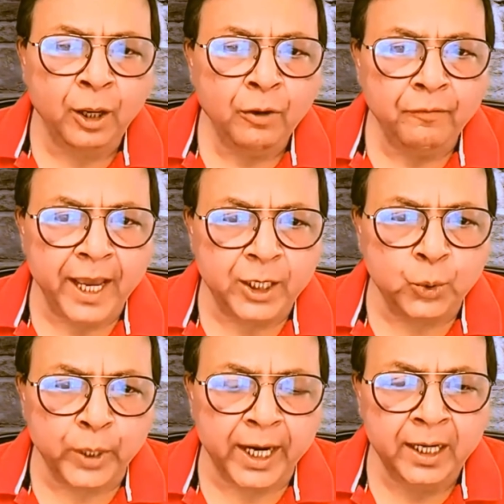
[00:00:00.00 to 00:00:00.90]
where
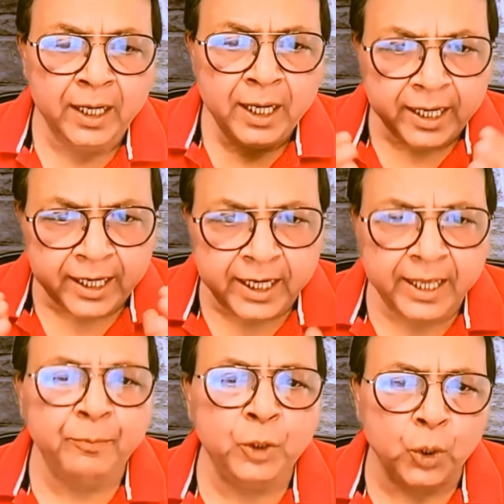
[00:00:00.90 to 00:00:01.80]
you can
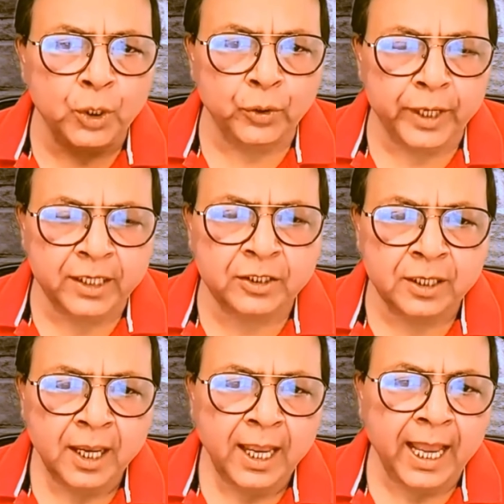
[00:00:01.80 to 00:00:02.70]
redeem your units
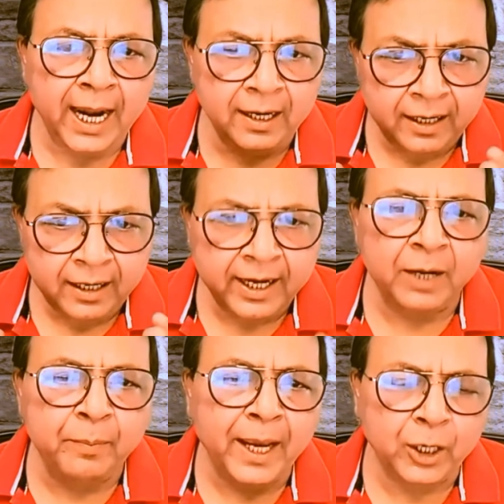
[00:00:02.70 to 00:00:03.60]
and
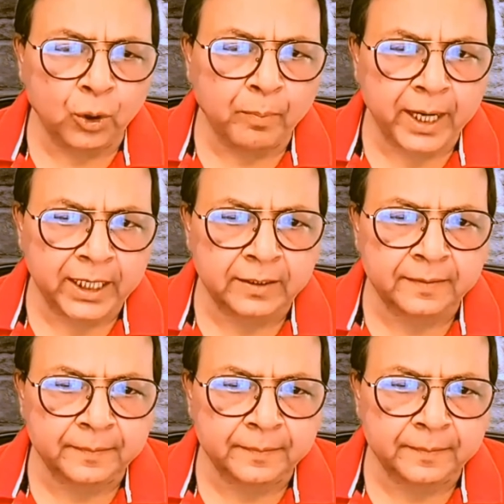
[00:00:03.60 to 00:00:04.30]
get back your money.